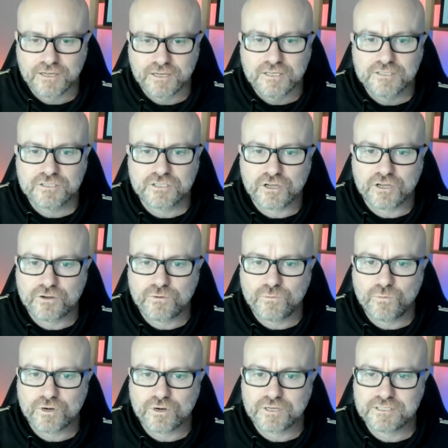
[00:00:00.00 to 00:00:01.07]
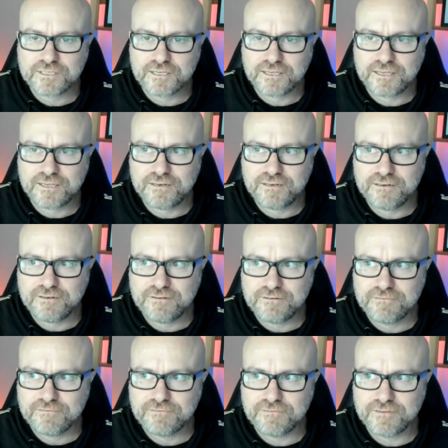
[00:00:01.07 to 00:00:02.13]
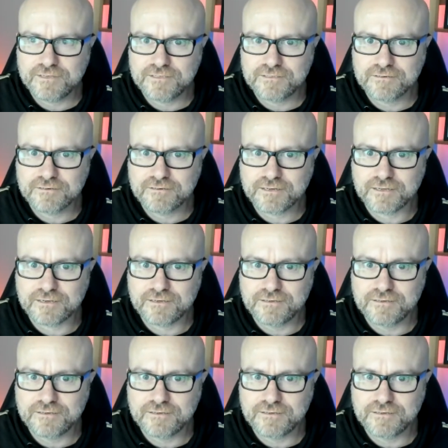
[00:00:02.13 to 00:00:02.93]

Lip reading: So what is it in Victoria?